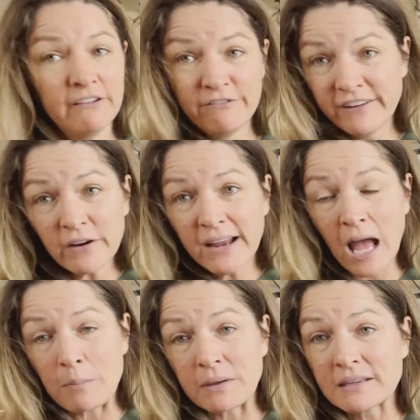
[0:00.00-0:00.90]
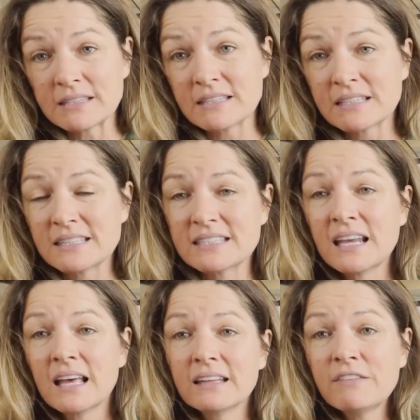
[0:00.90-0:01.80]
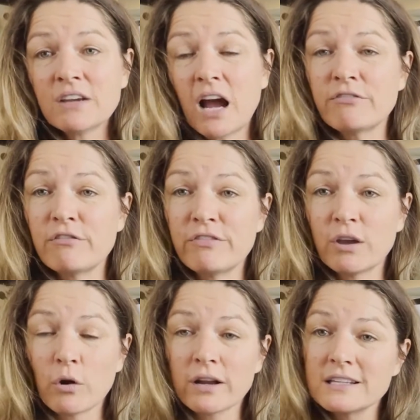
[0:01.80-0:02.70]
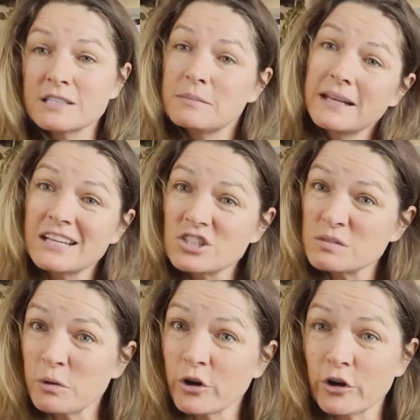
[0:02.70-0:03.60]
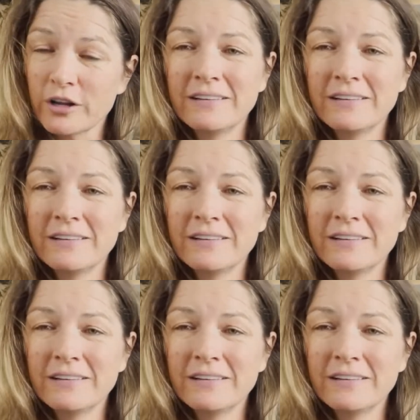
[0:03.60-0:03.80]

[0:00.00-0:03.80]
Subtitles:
very happy existence, living off of the organism that it just murdered.